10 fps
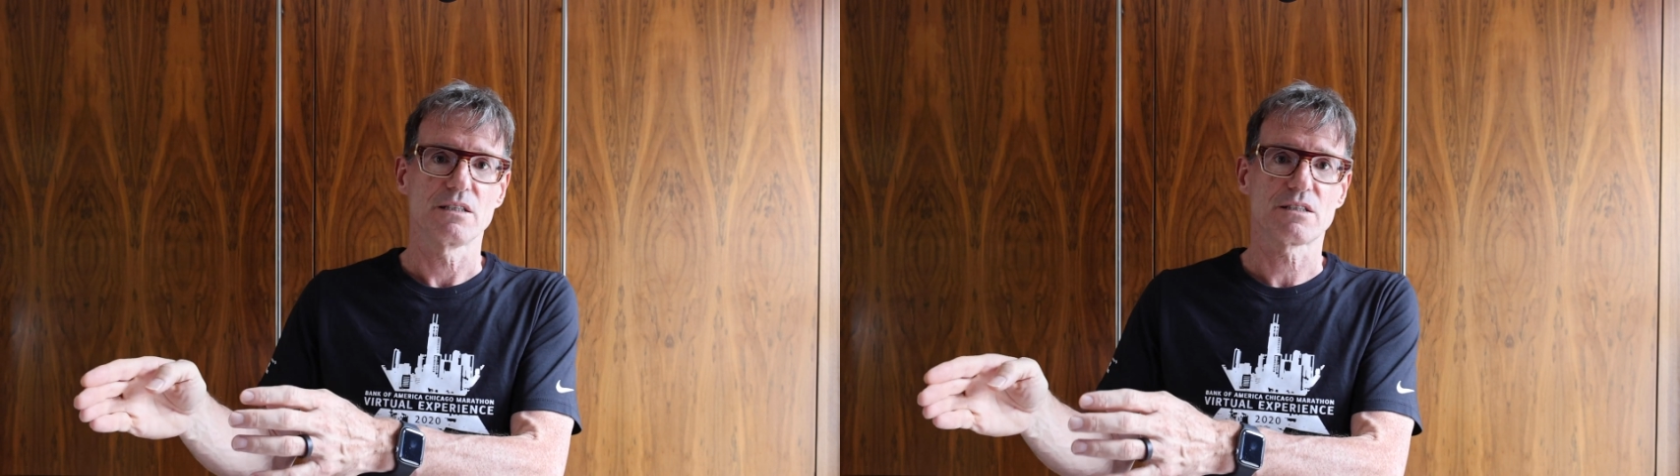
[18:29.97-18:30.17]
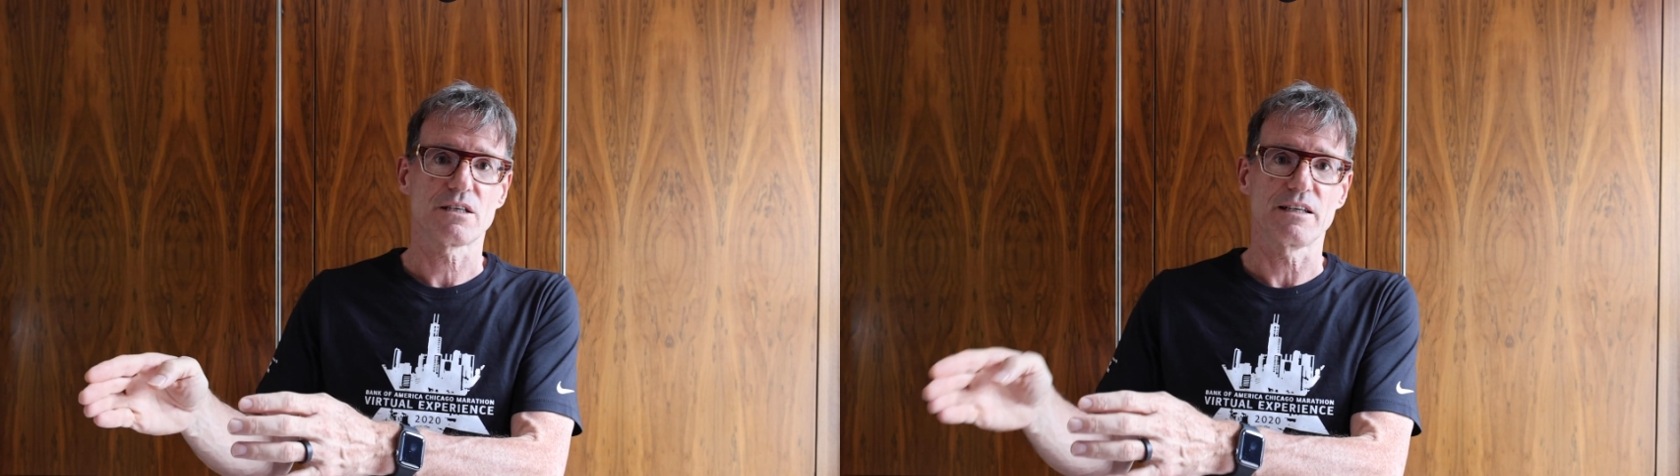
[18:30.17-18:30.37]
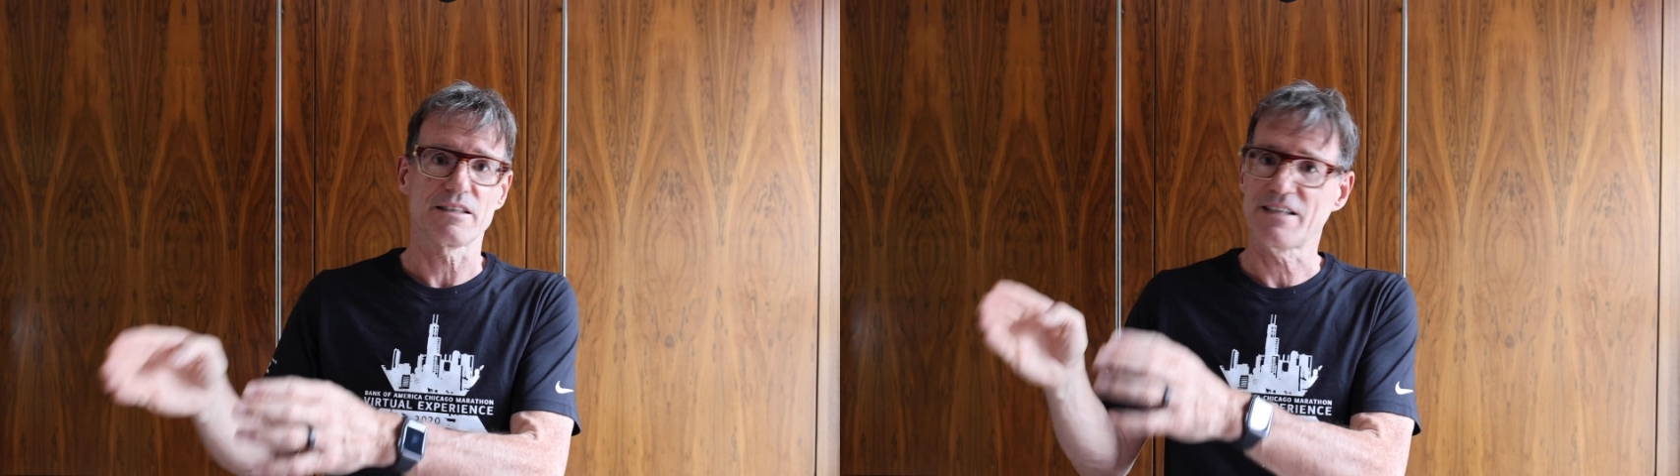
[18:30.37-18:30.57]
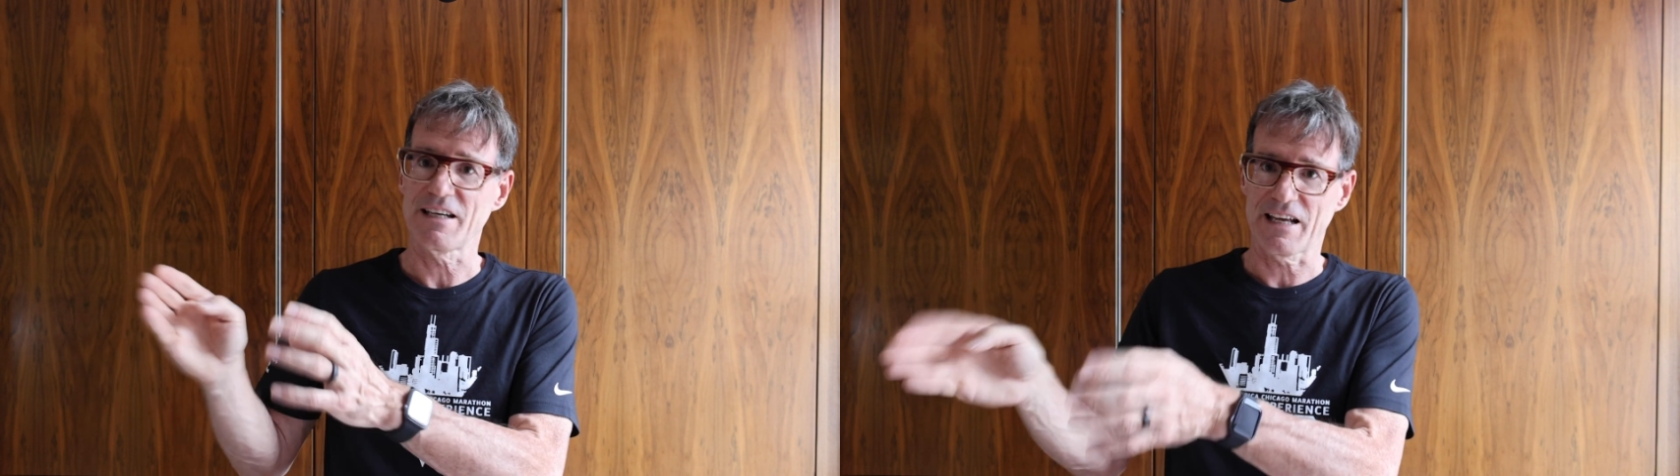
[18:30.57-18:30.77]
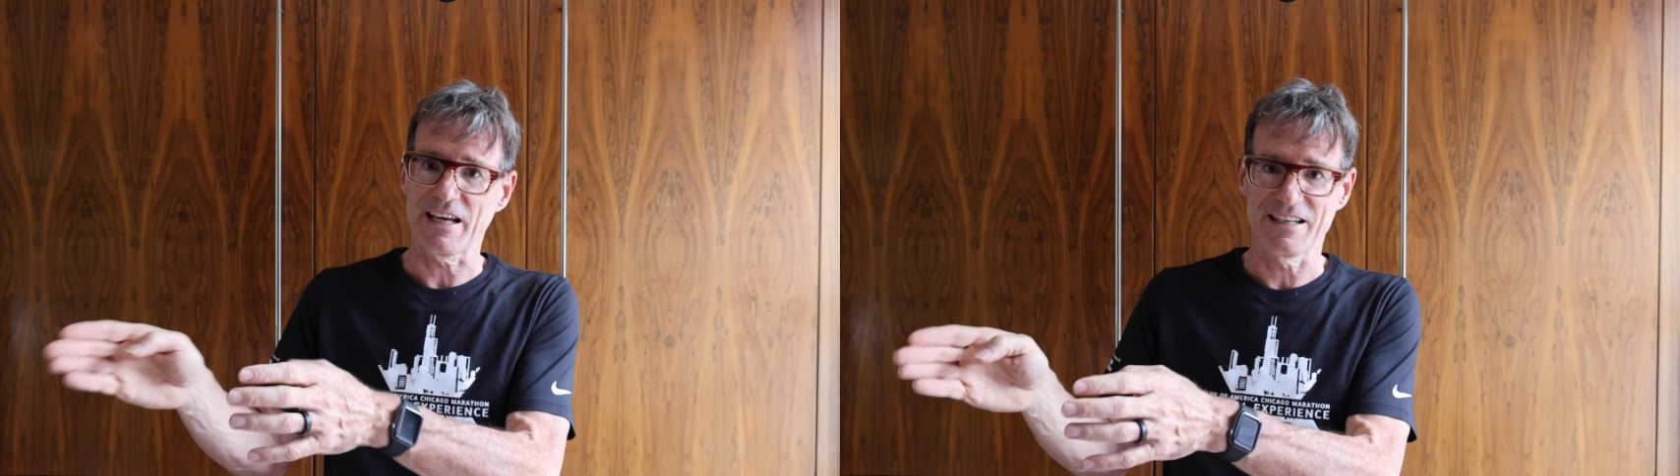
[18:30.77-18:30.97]
Turned out
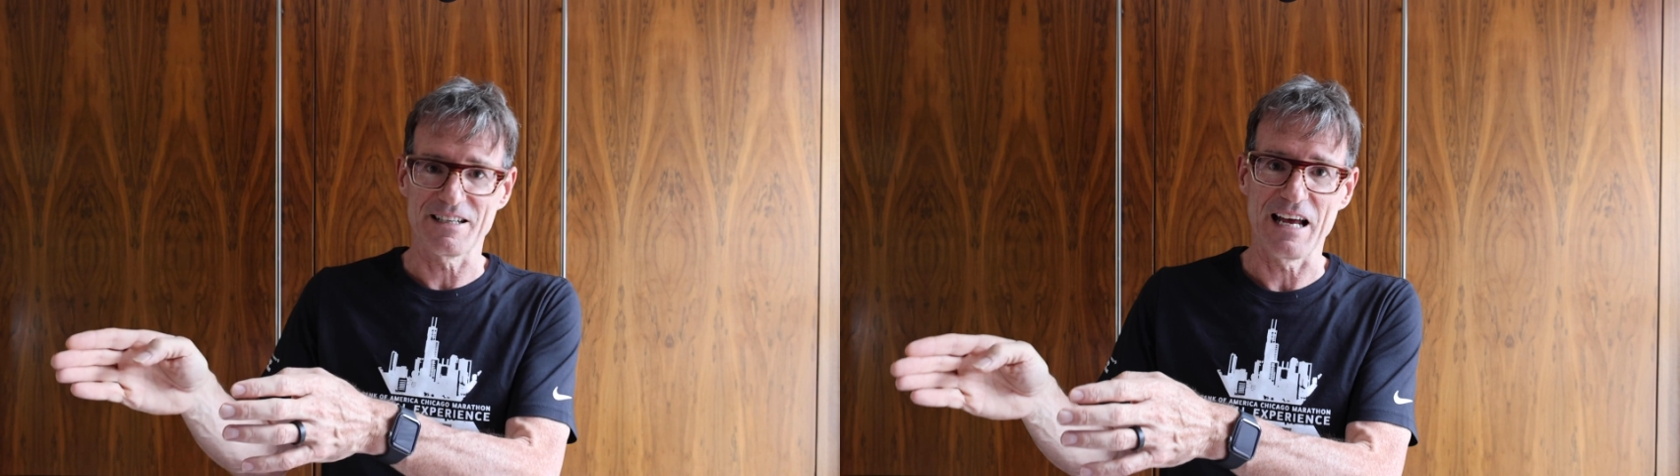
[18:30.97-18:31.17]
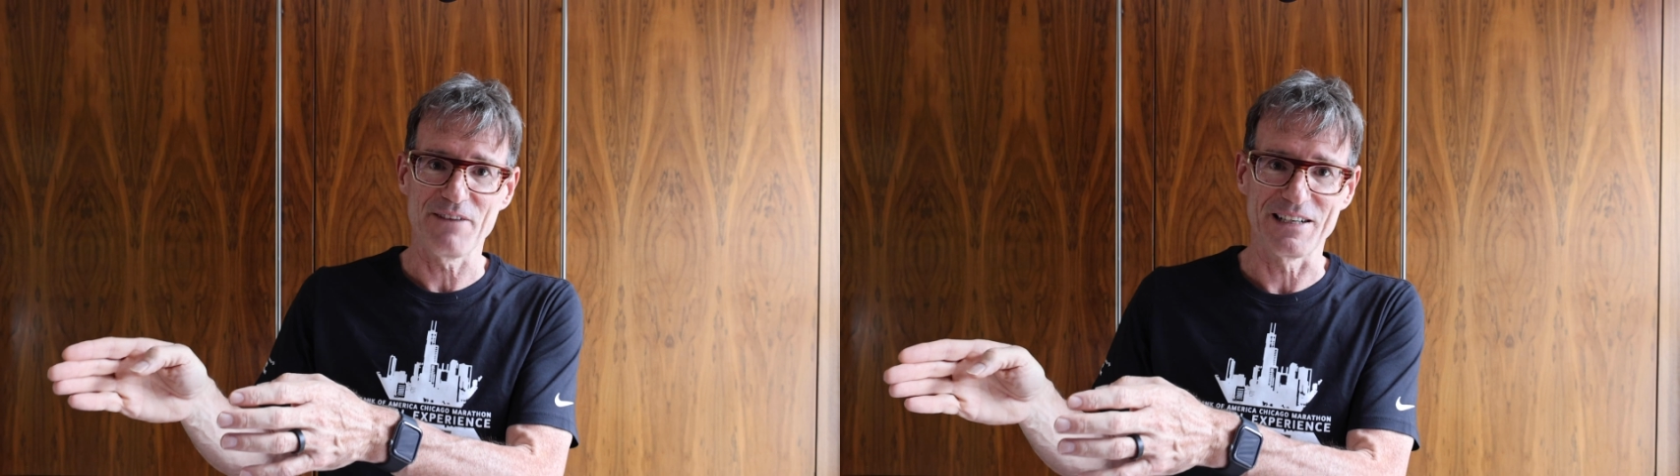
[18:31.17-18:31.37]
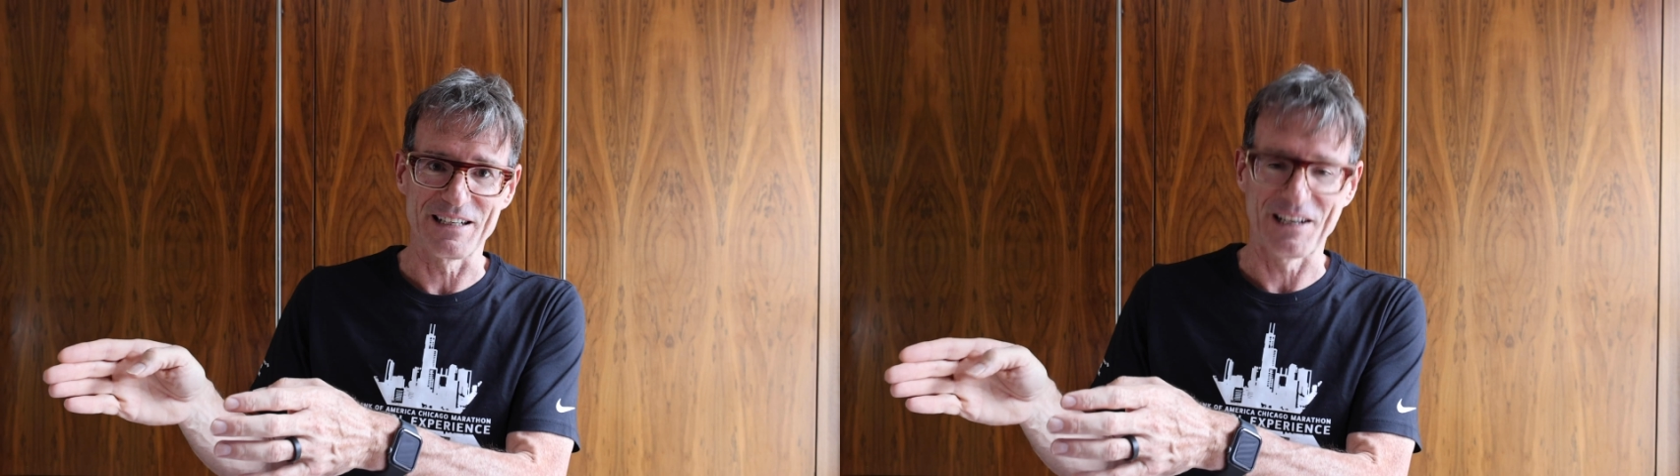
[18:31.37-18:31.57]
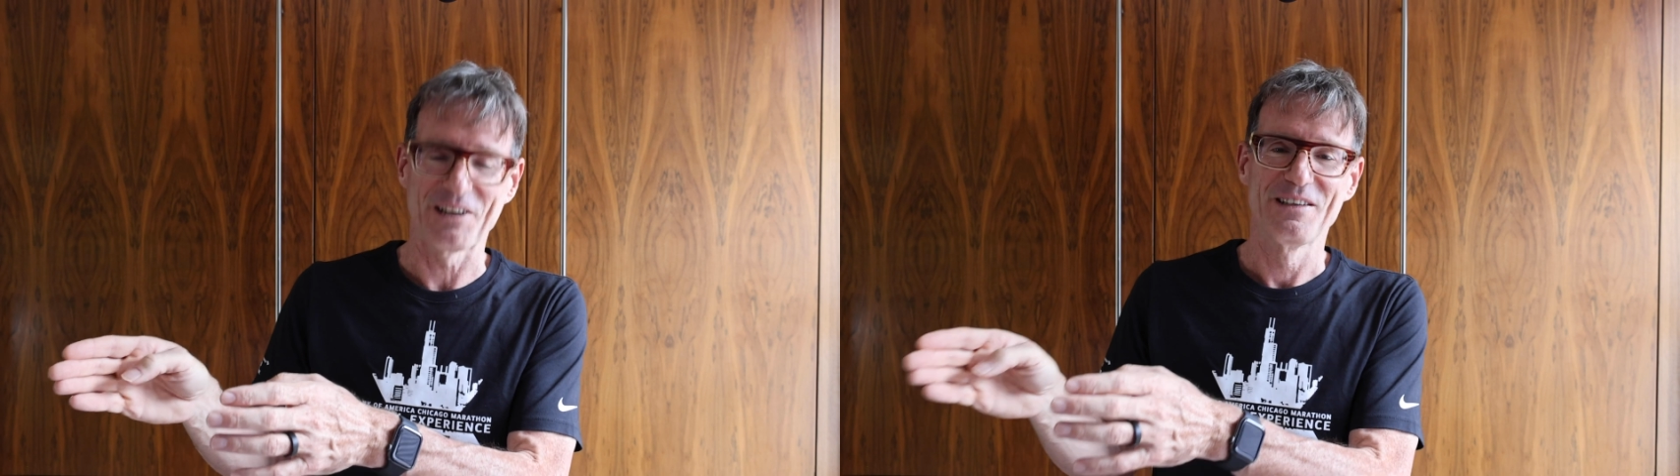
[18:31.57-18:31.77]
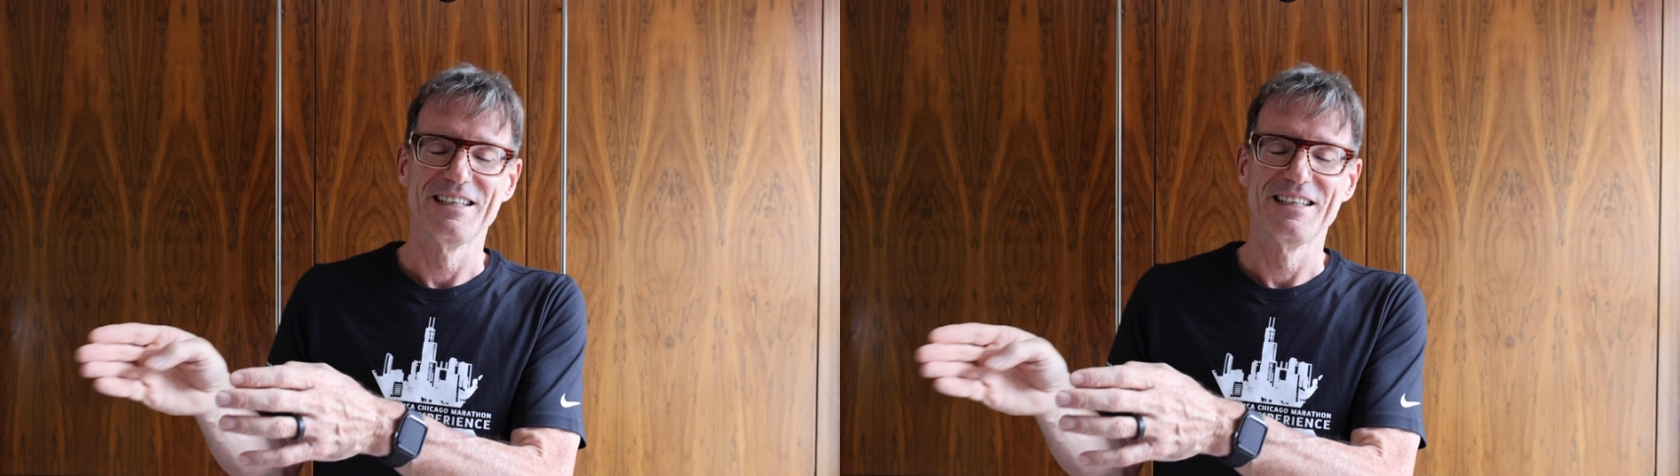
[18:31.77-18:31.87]
10K I didn't have anything.